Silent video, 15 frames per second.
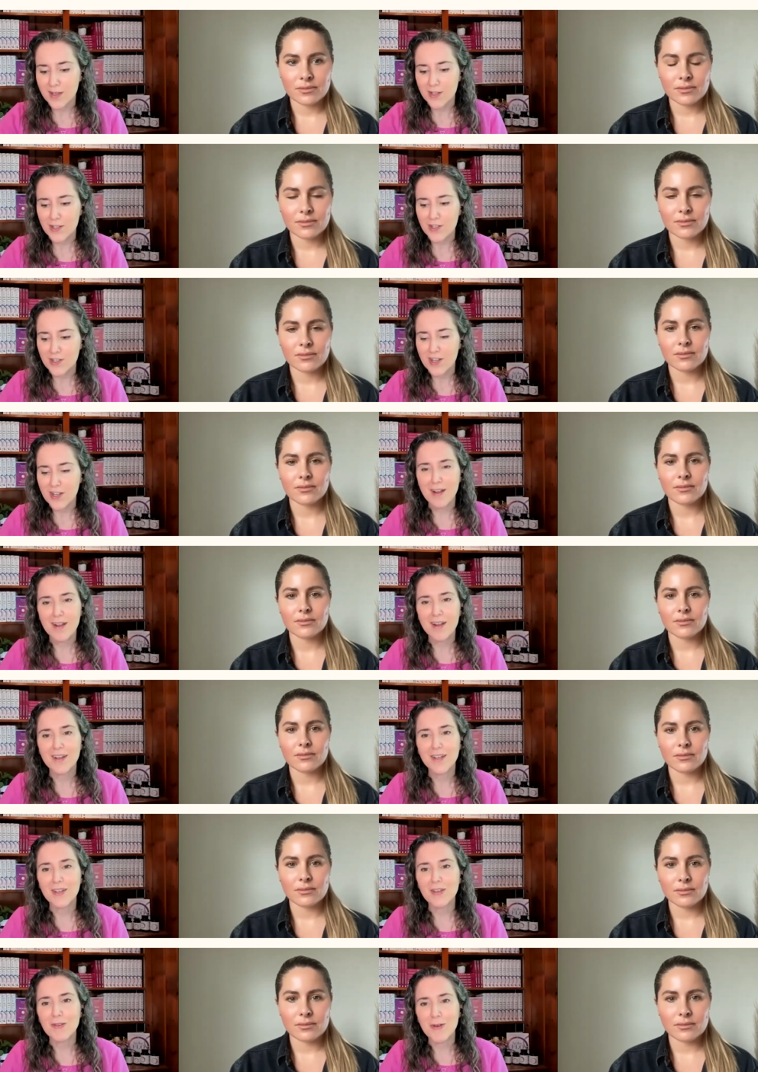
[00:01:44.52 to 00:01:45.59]

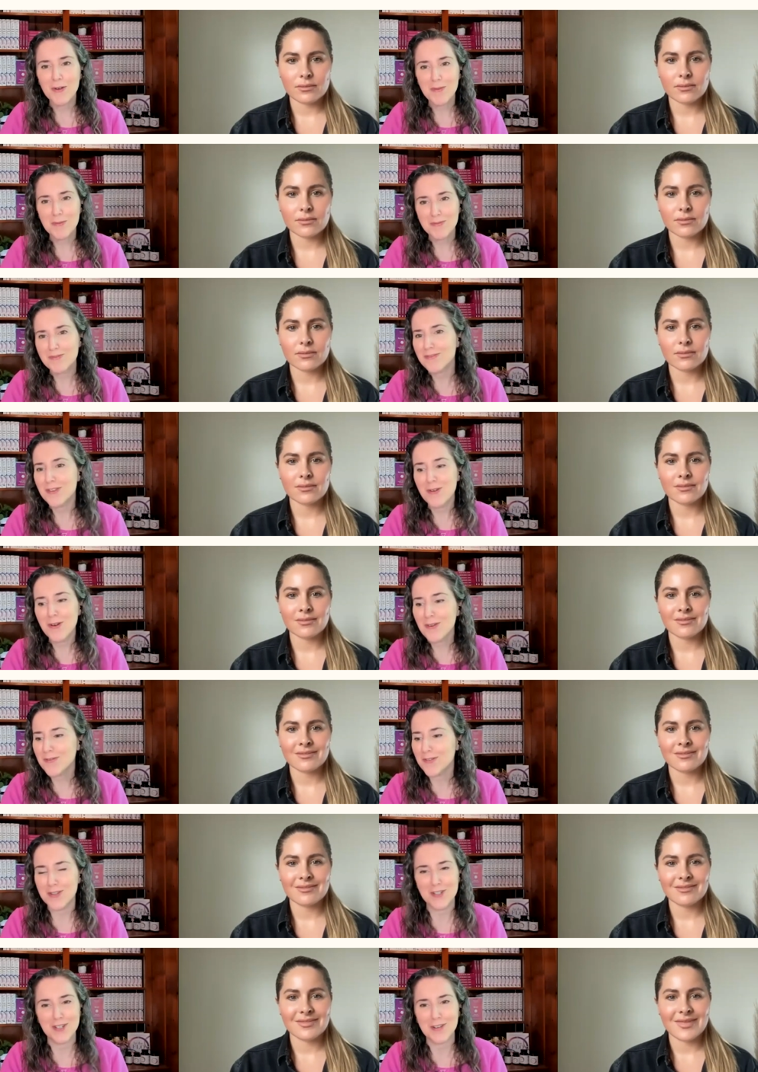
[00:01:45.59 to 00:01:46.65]
Speaker 1: share your your
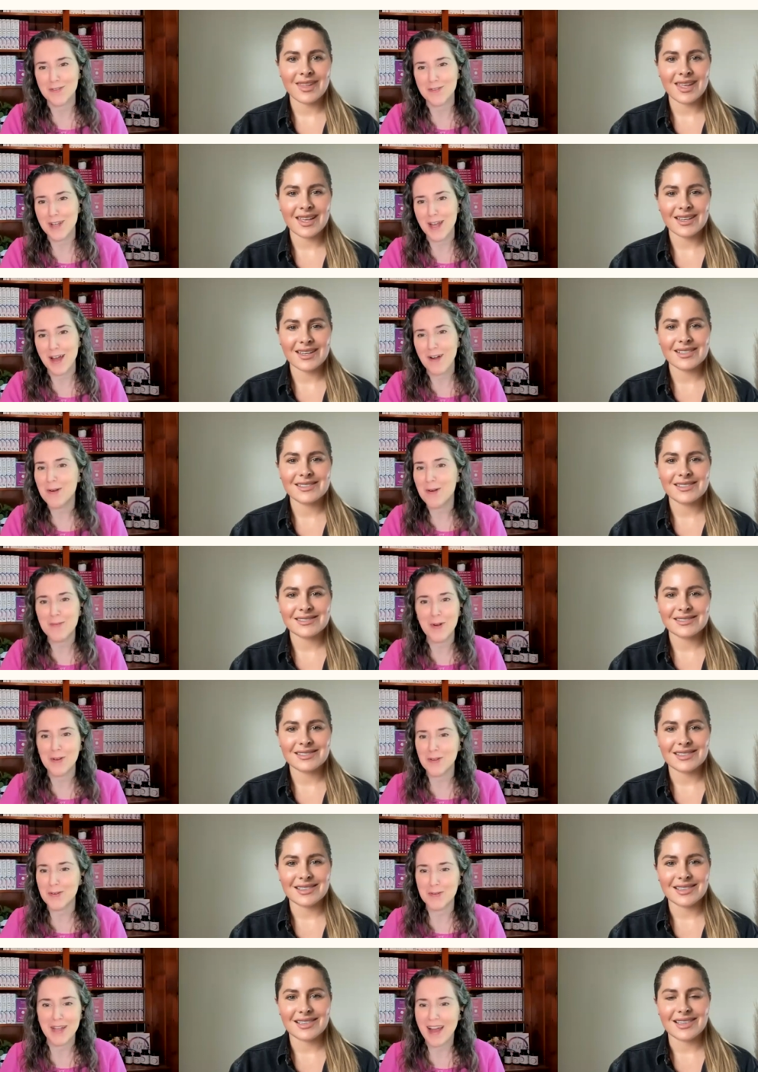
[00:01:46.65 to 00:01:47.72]
version of rea-
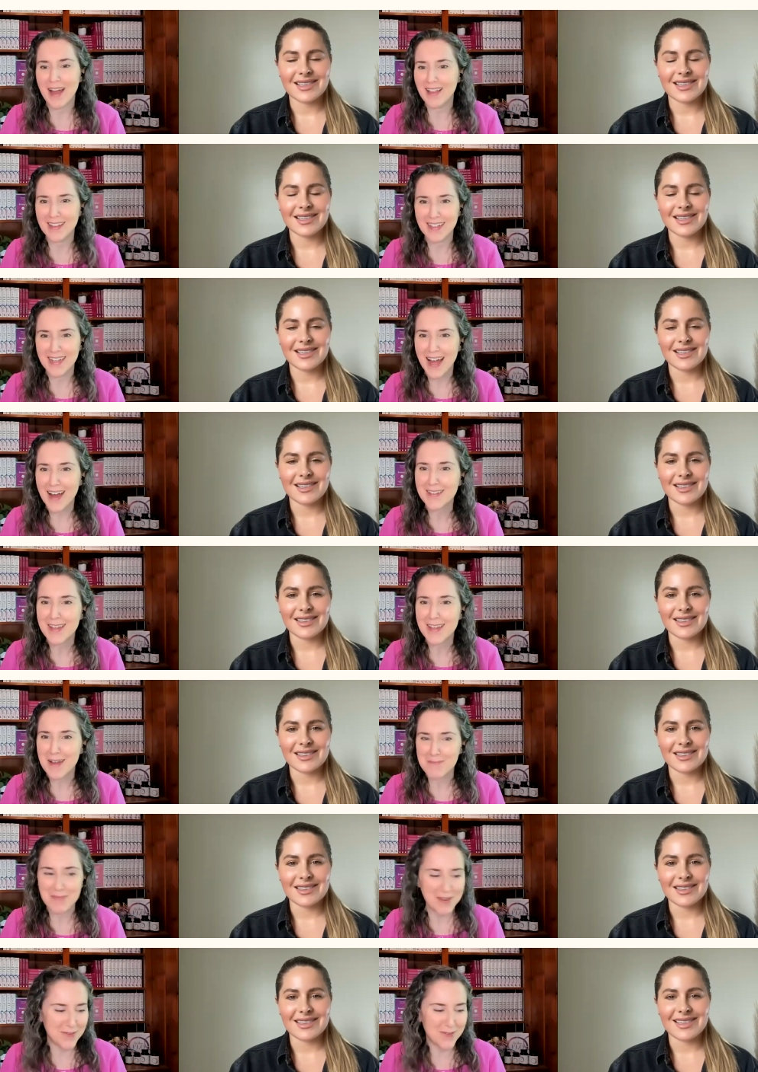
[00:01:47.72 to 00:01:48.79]
hormonal reality. How's
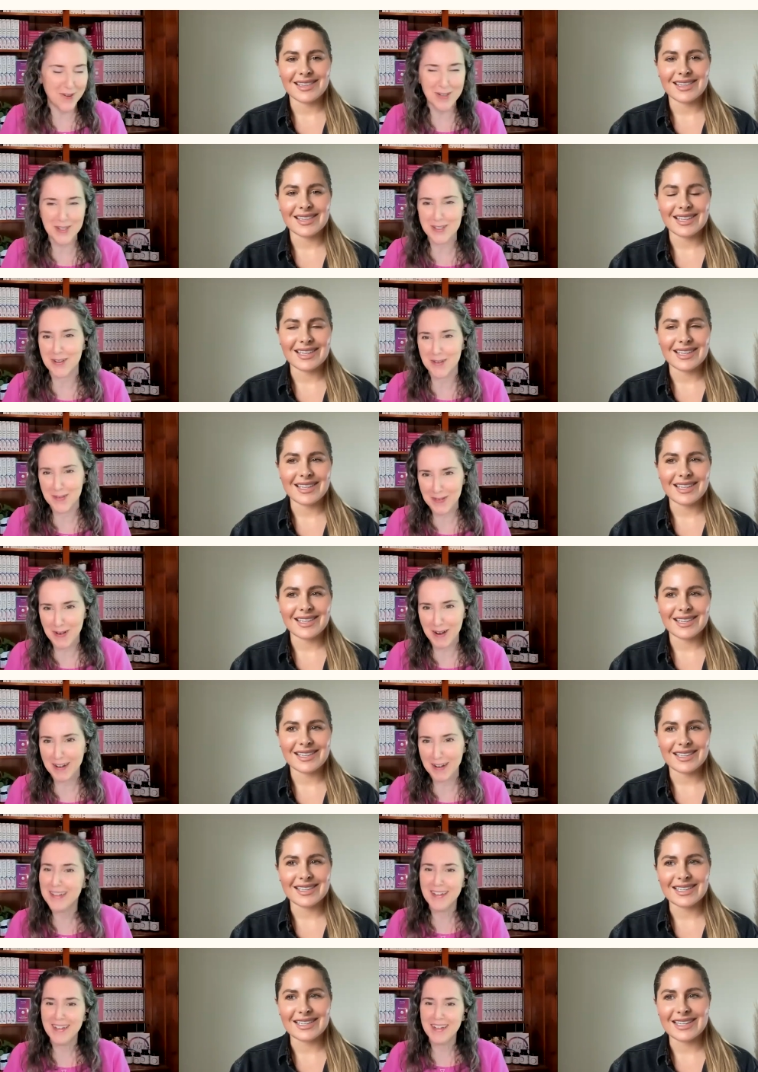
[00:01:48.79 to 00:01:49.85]
that been for you so
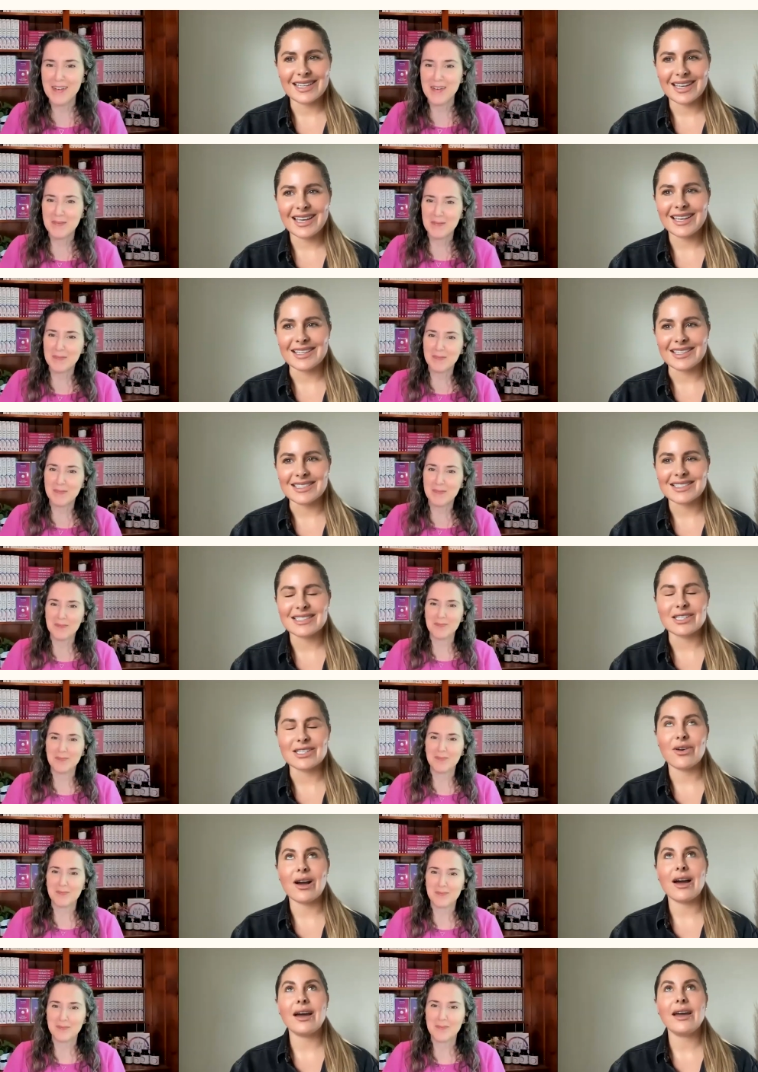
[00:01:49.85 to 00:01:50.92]
far?
Speaker 2: Yes.
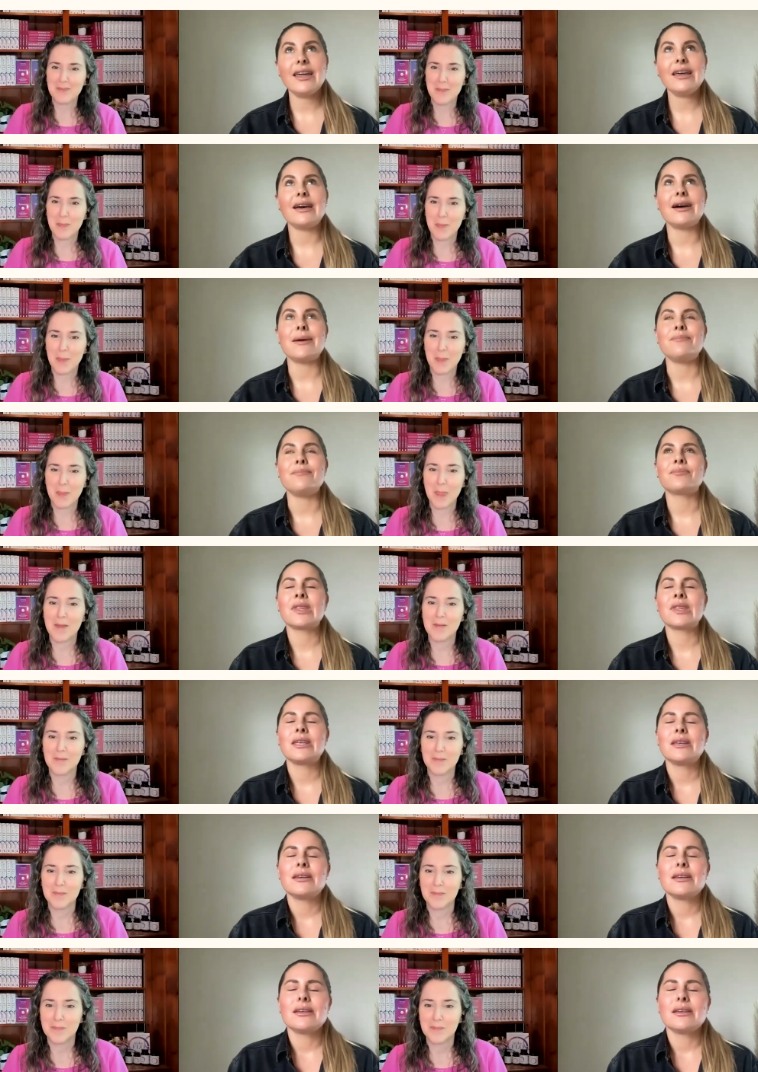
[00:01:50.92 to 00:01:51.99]
So I um
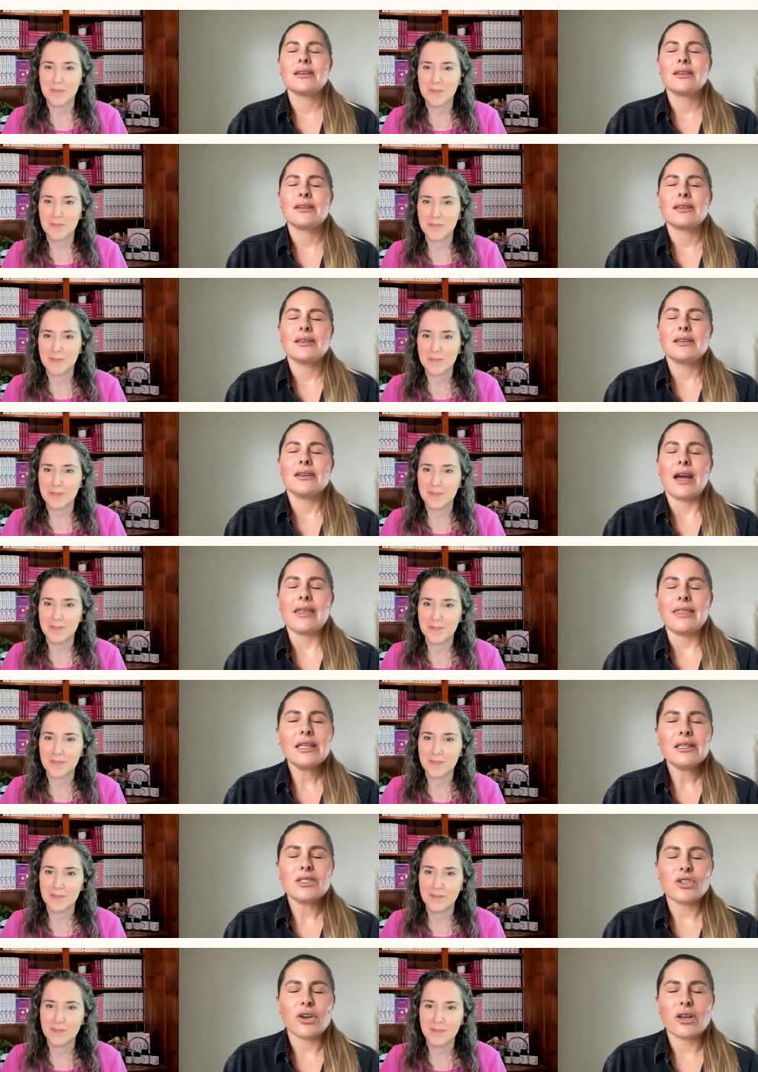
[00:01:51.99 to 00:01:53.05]
I
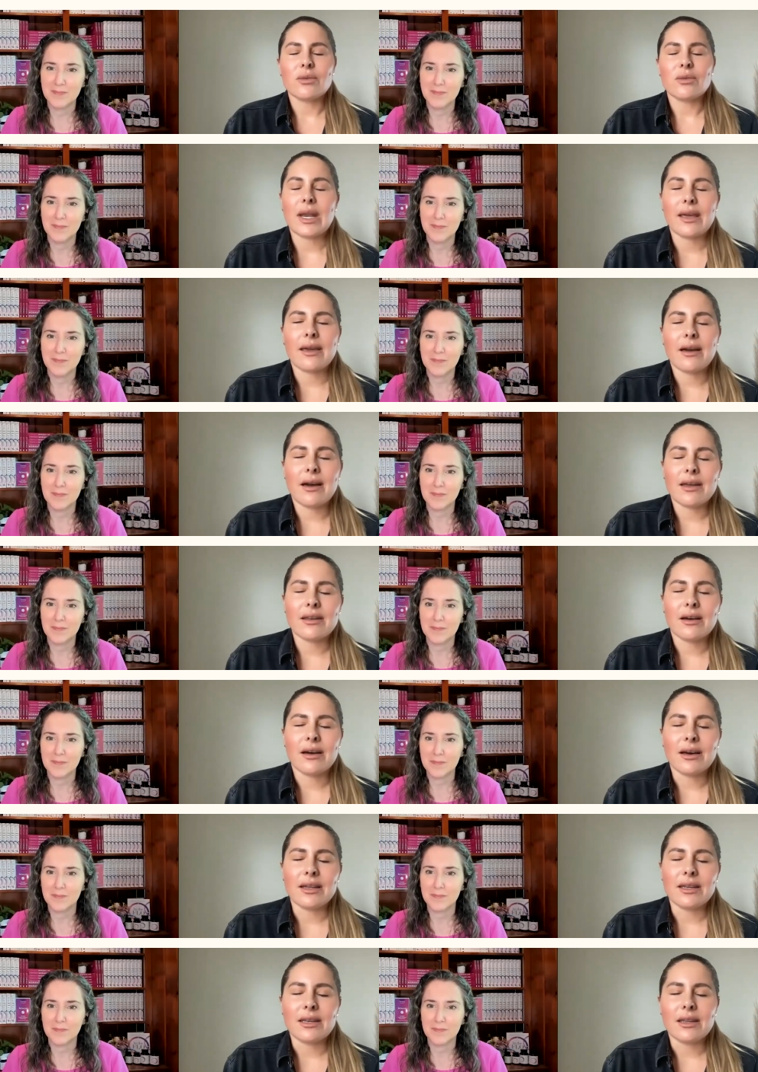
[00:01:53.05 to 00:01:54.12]
think it started when I got
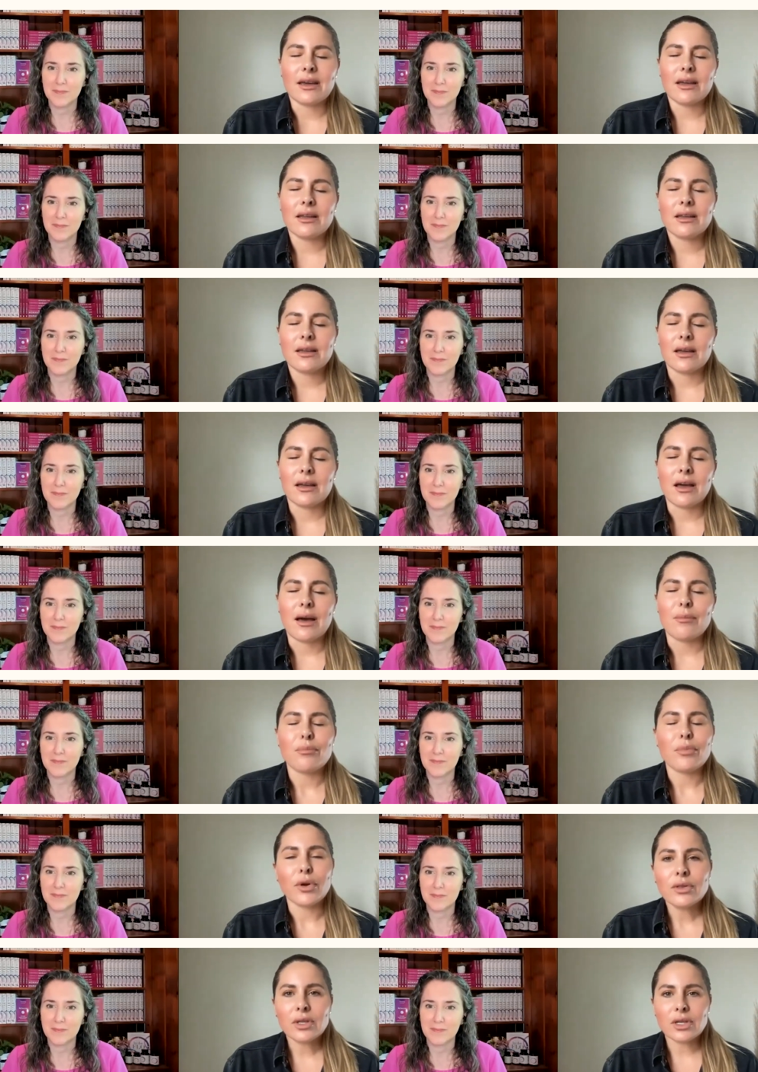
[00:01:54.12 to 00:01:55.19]
on
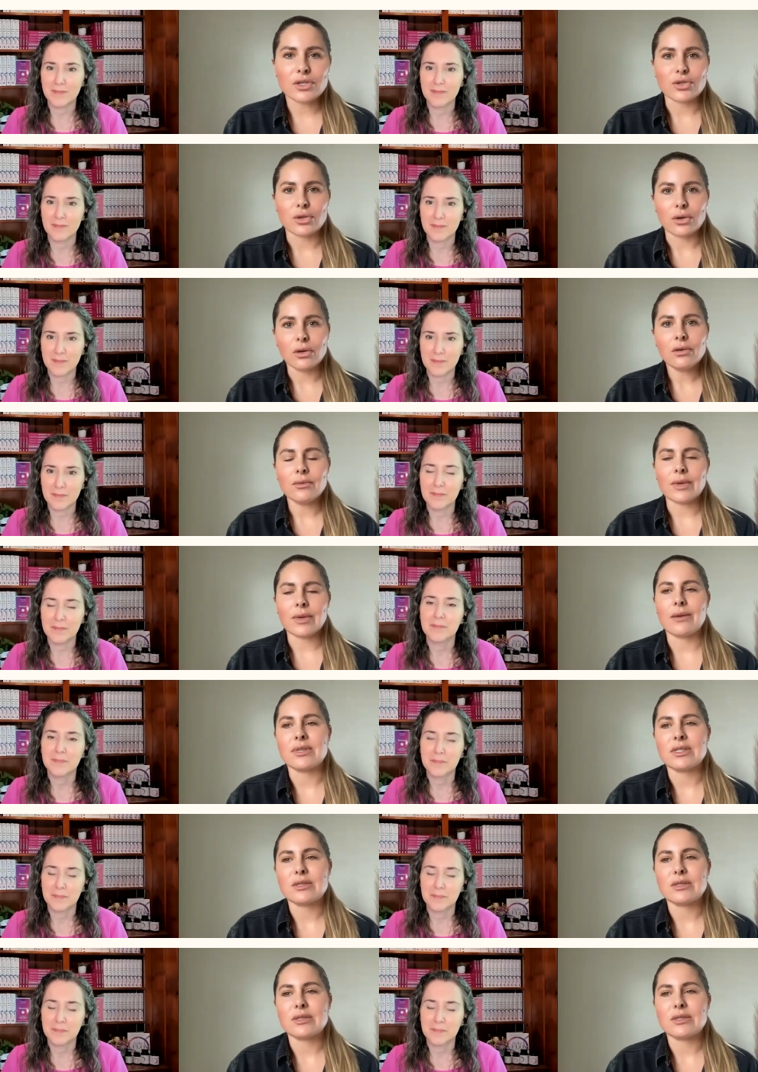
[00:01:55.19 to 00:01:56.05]
um, birth control when I